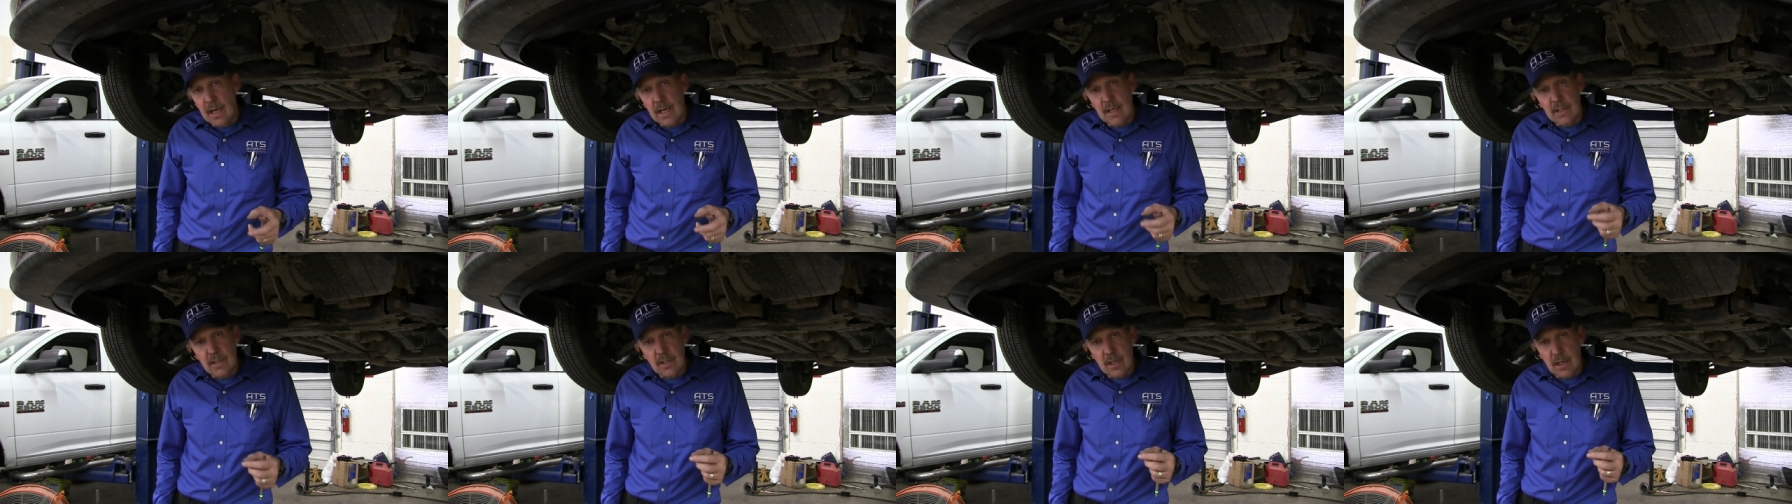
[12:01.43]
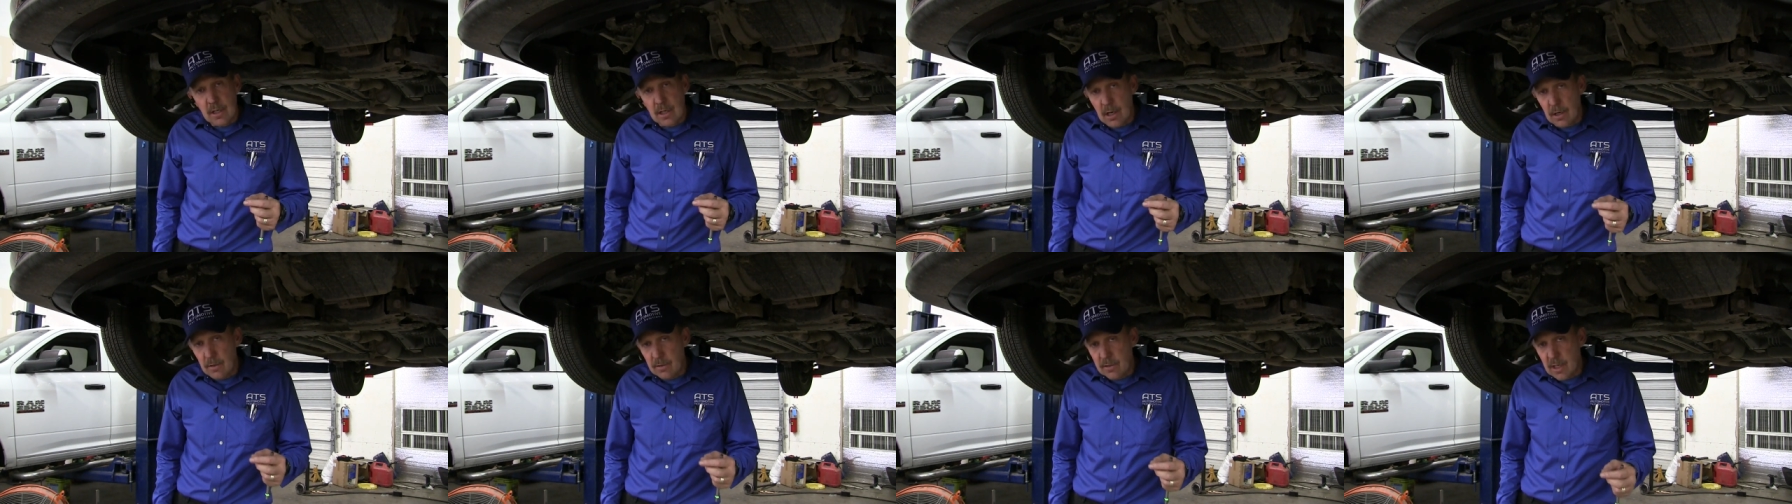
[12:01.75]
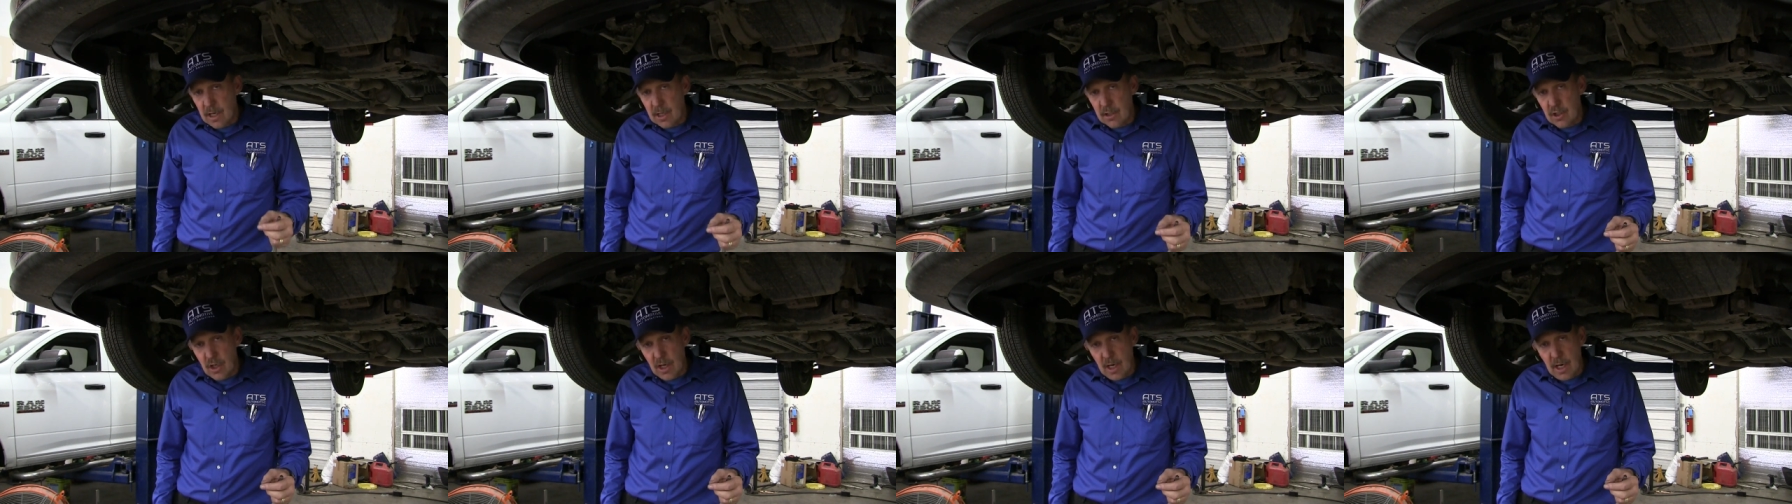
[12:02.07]
is to don't
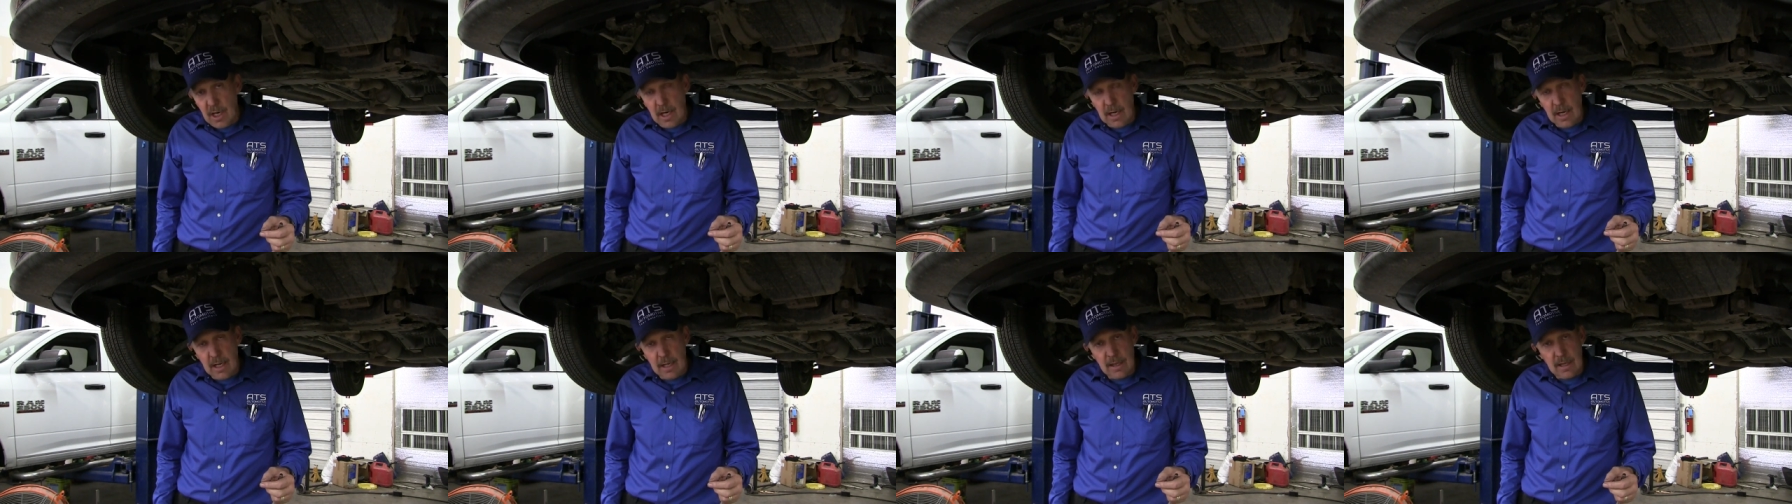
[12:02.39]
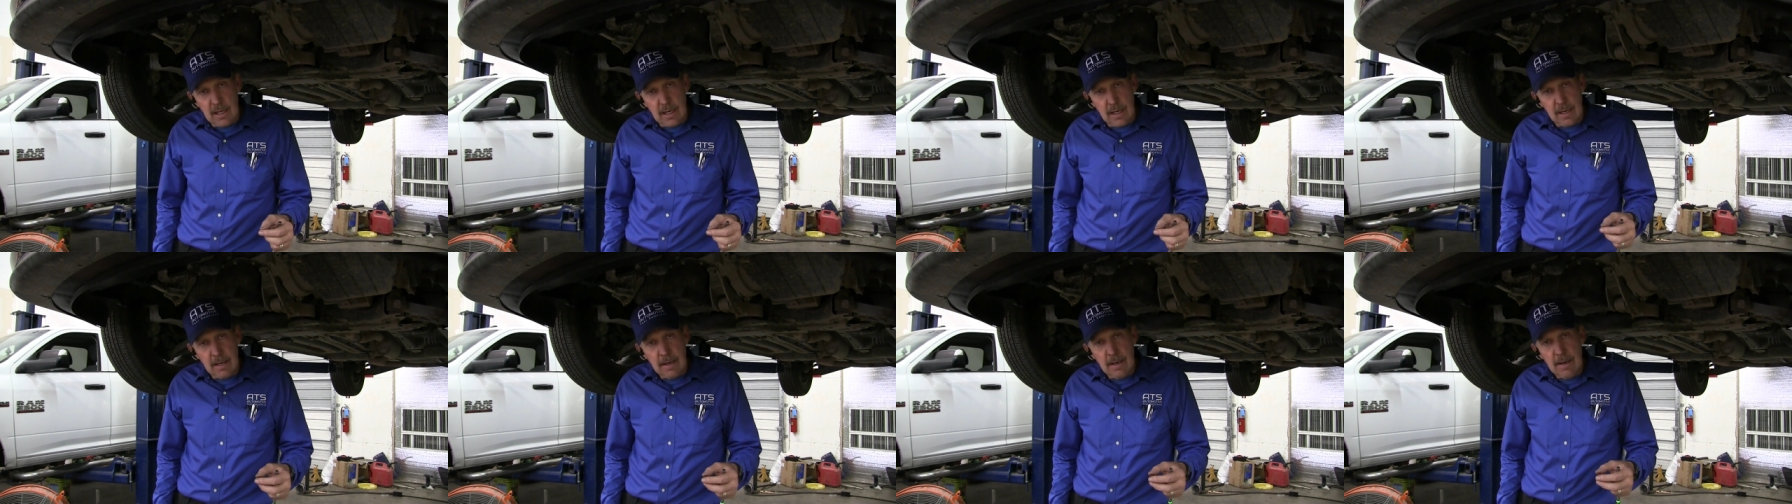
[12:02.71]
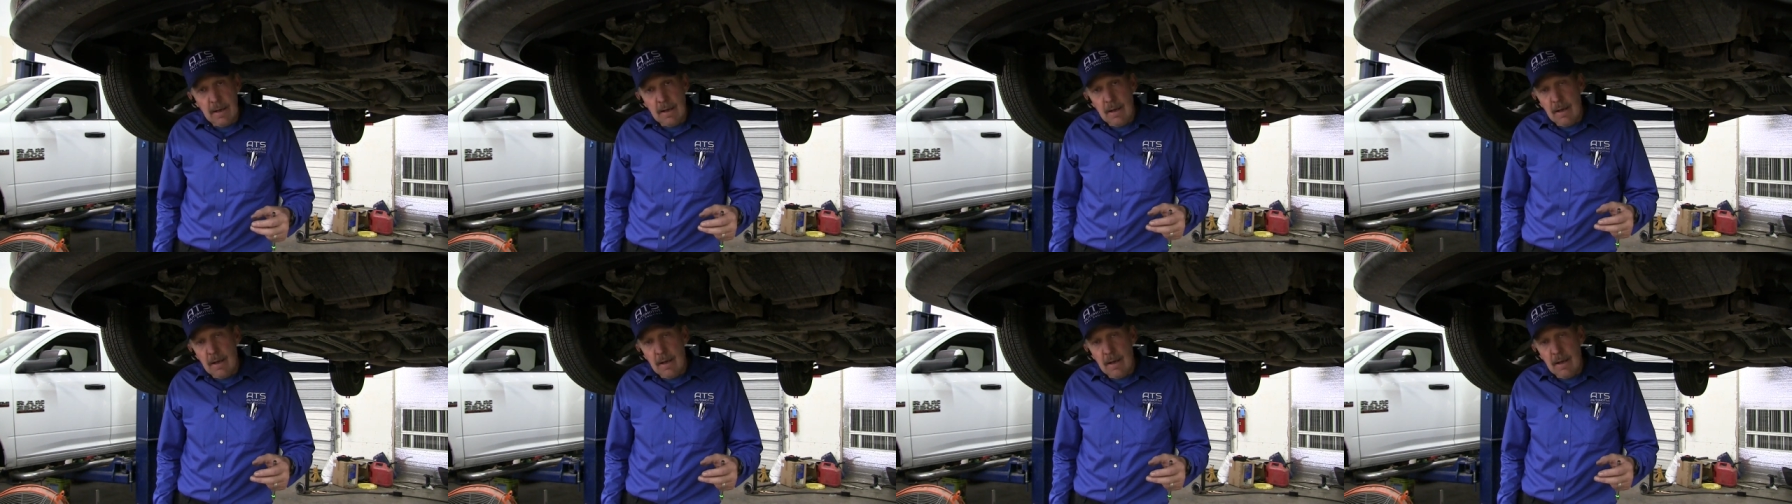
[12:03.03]
touch anything.